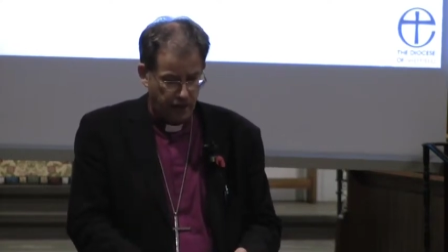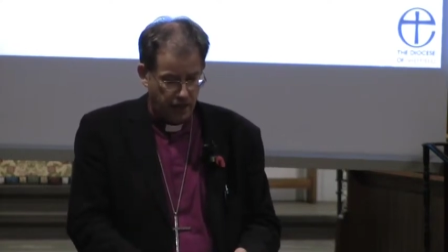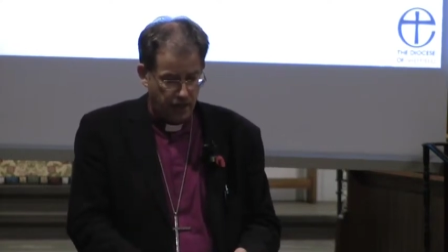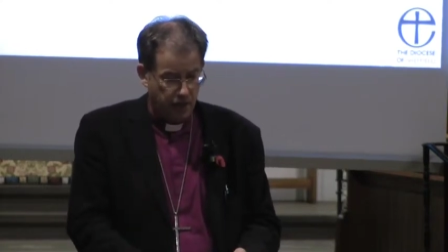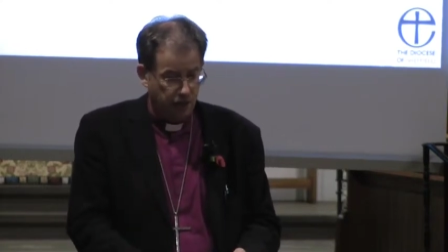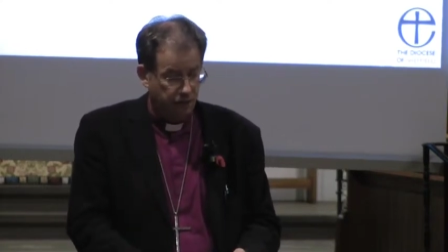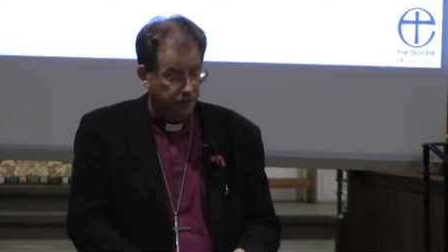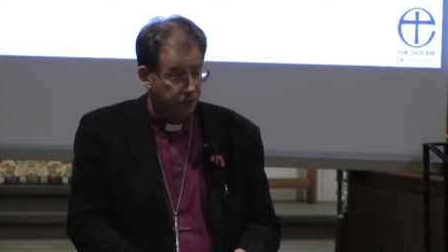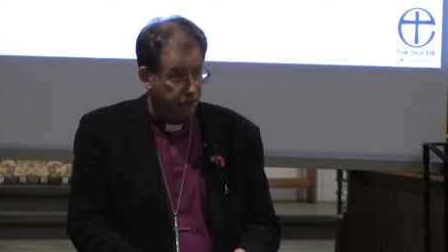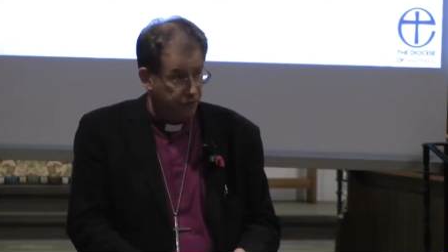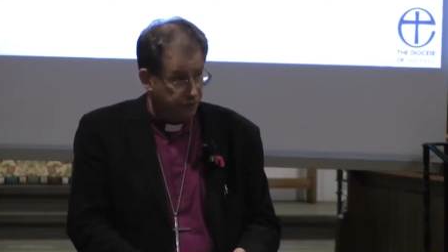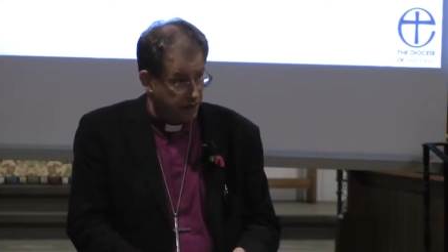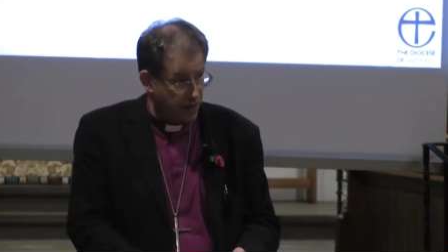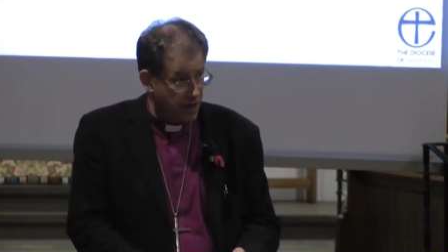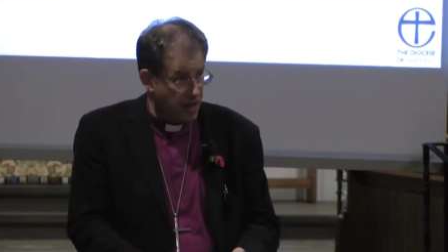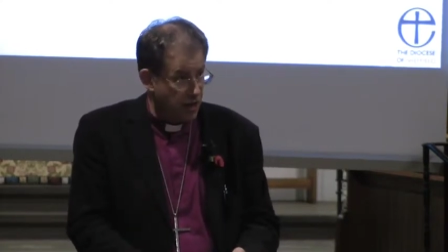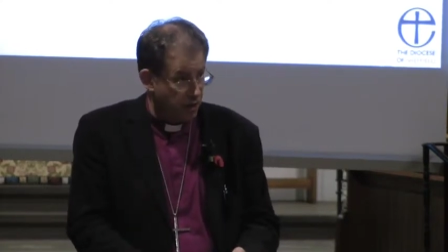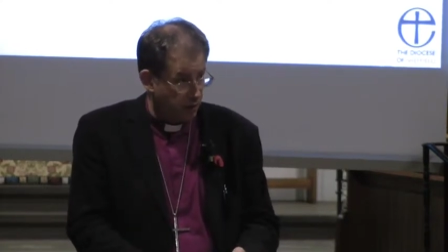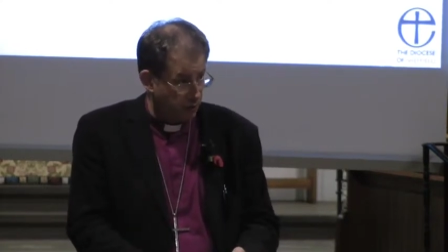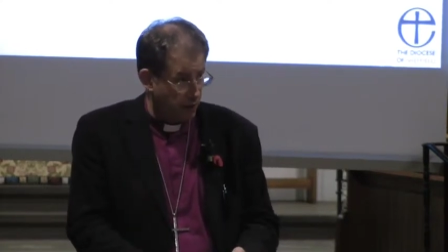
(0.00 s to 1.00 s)
is
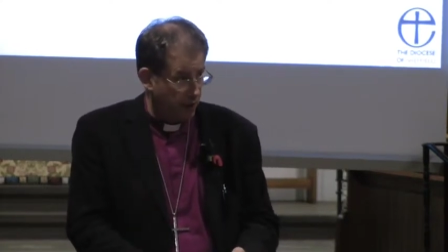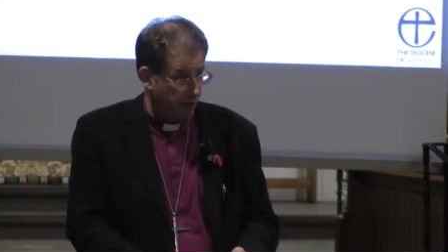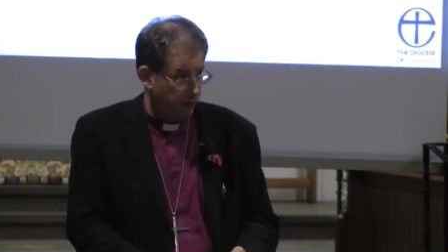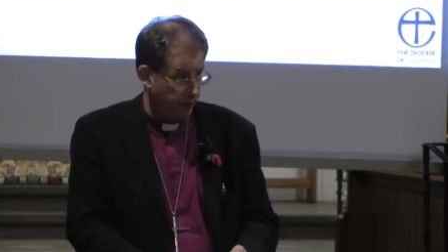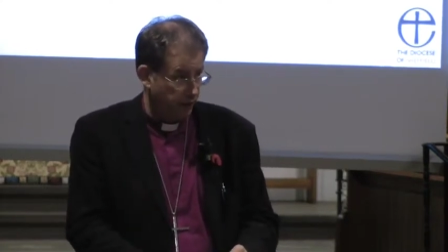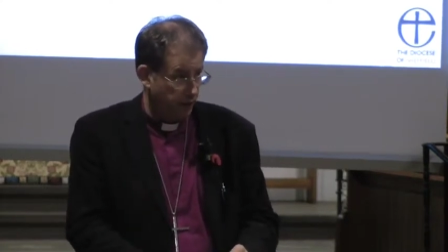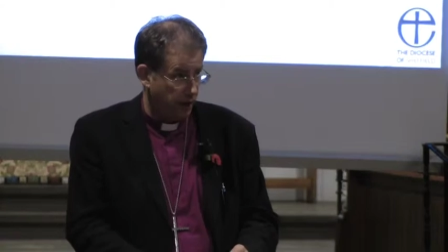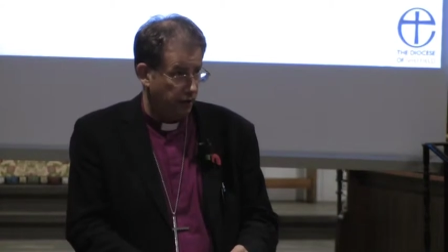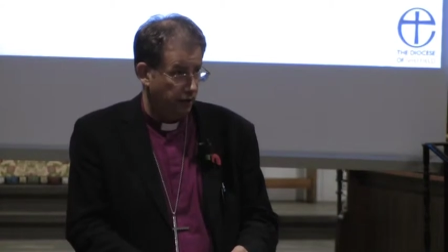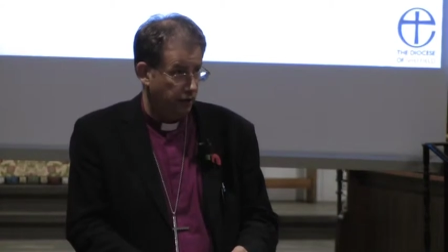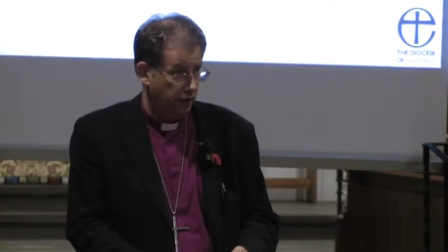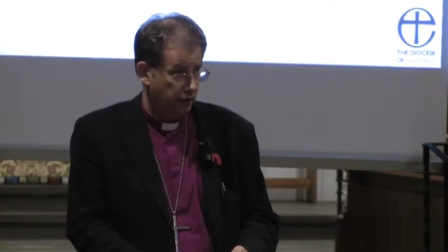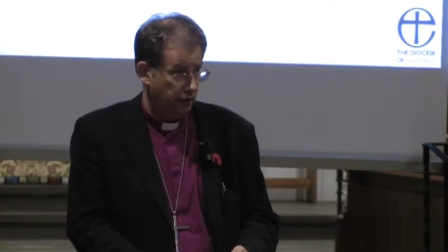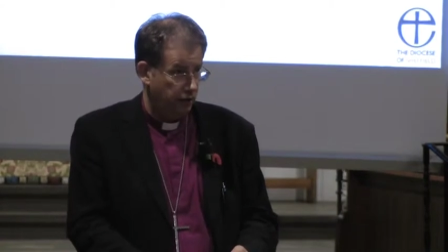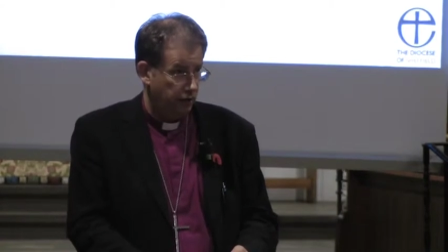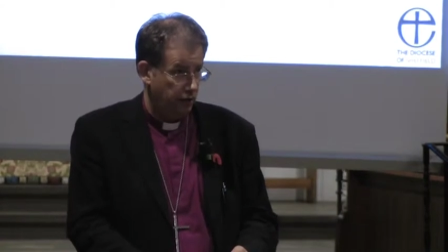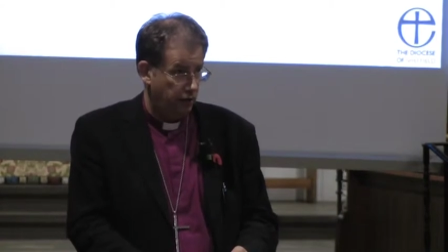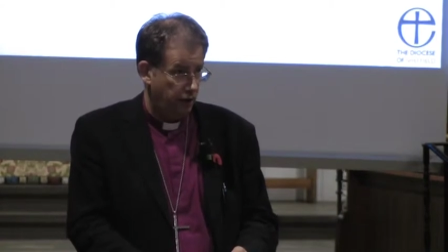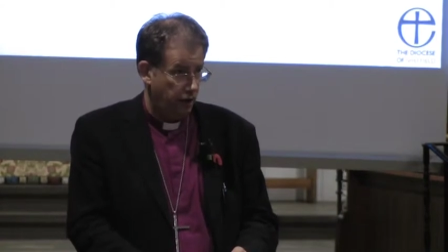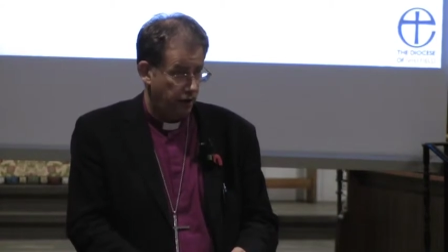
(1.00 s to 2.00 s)
decreasing
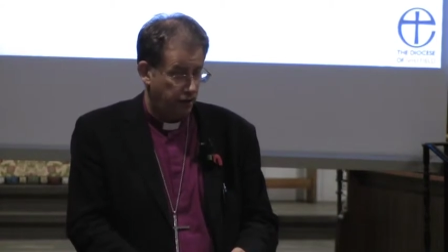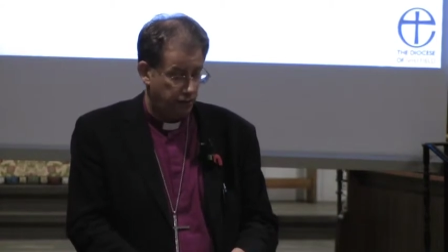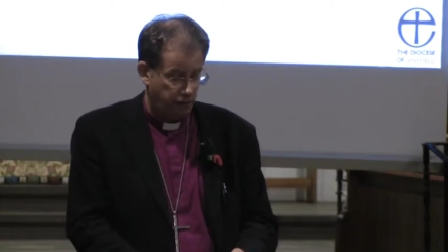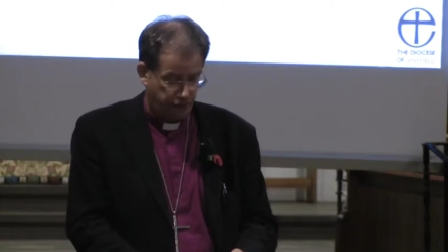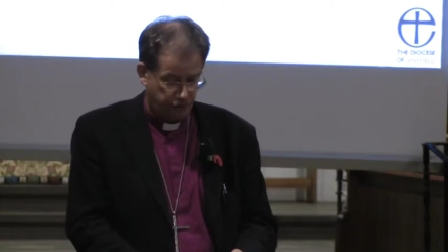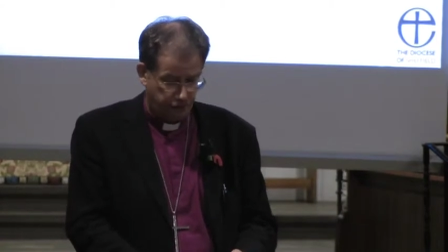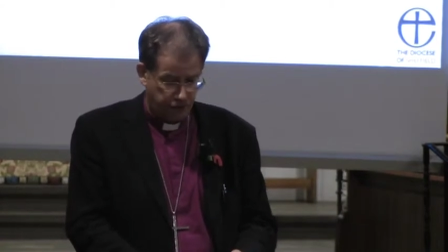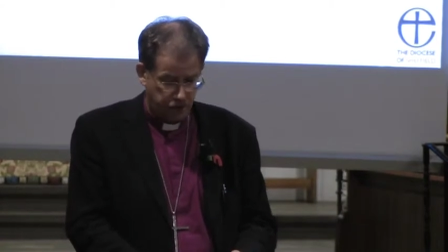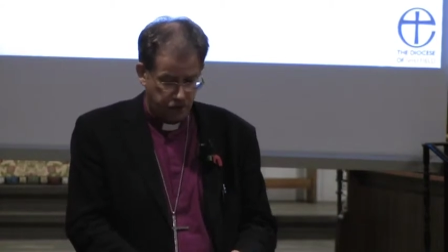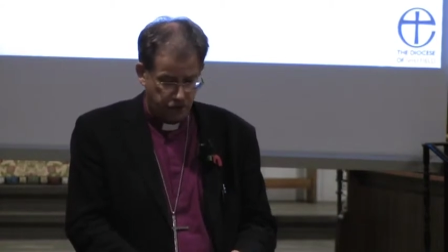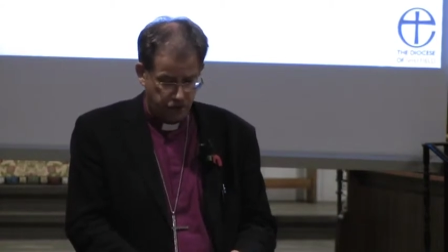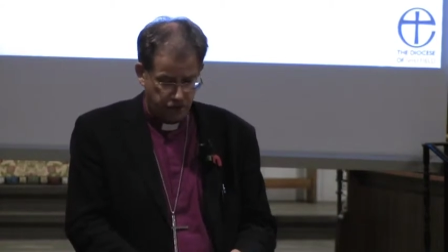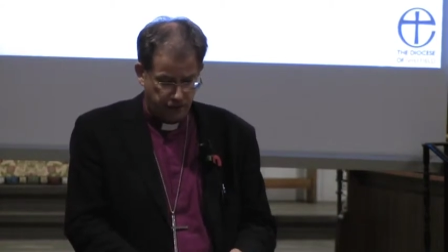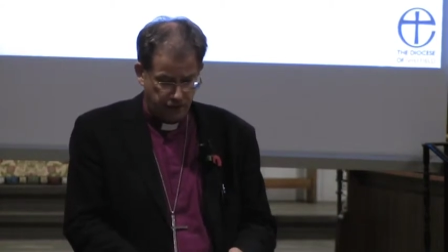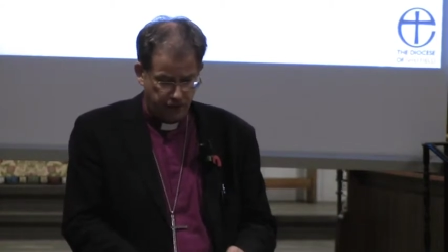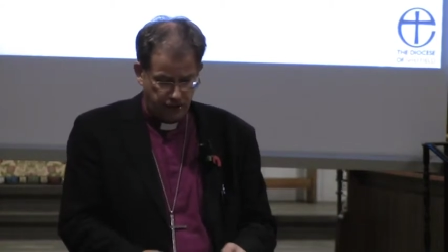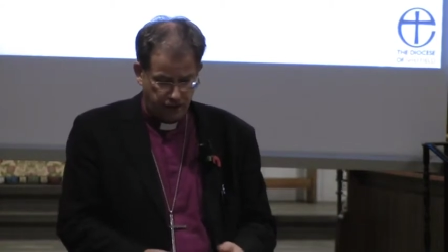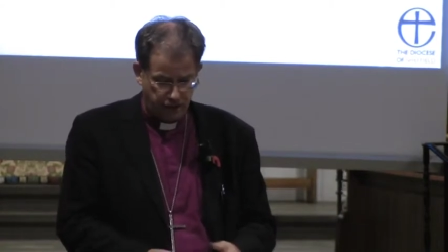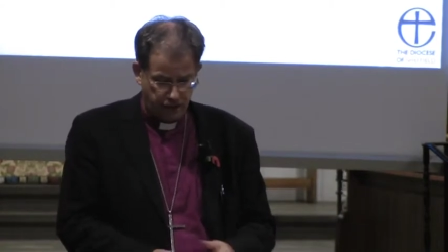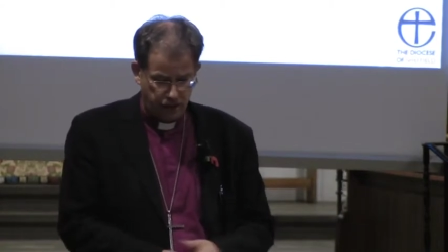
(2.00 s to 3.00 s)
across the Church
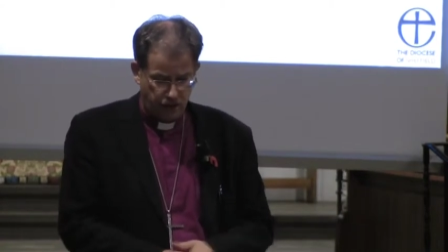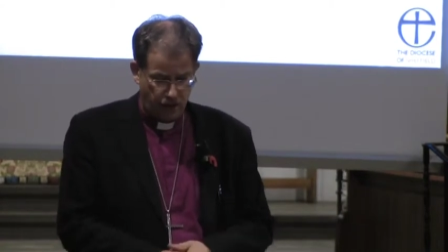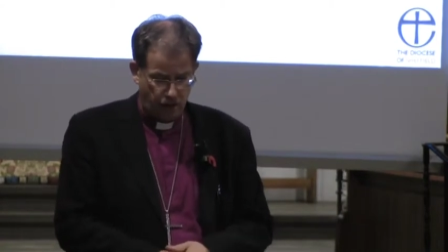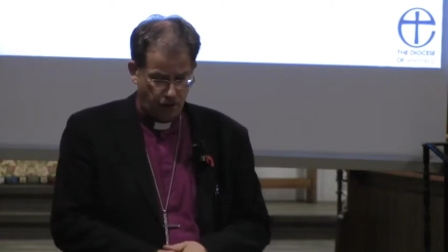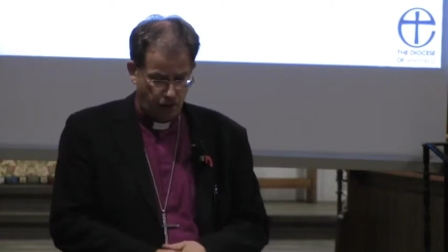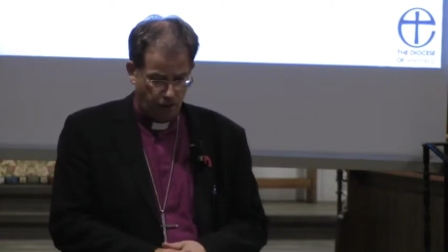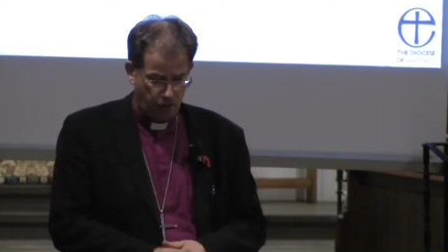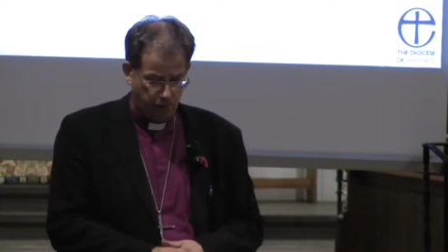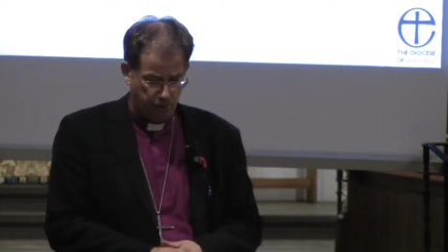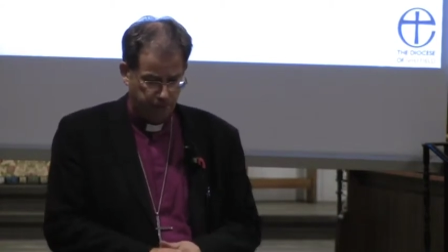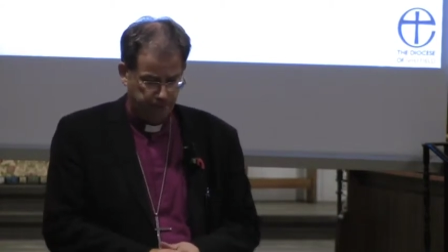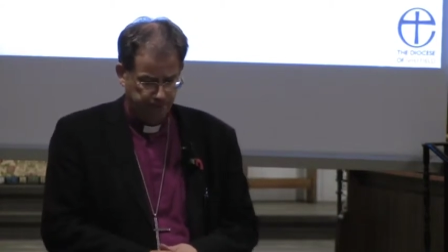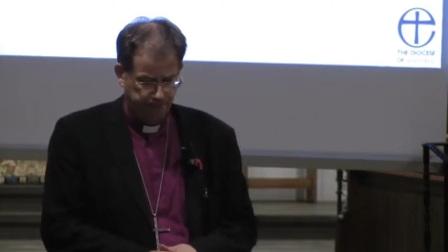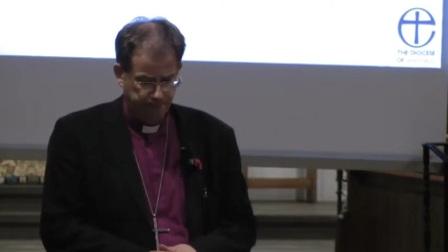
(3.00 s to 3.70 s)
of England as a whole.